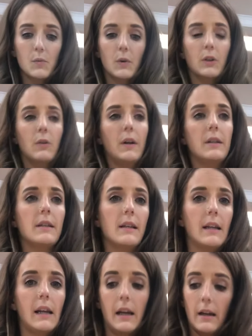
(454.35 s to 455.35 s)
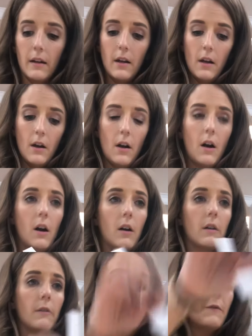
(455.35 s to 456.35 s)
we're going to need
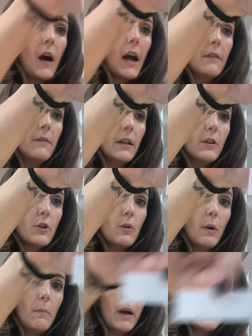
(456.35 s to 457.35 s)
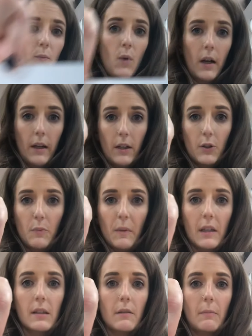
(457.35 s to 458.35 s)
our 5 inch by 1 inch
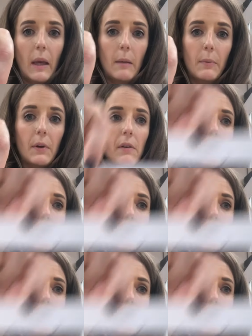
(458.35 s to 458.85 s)
piece of paper.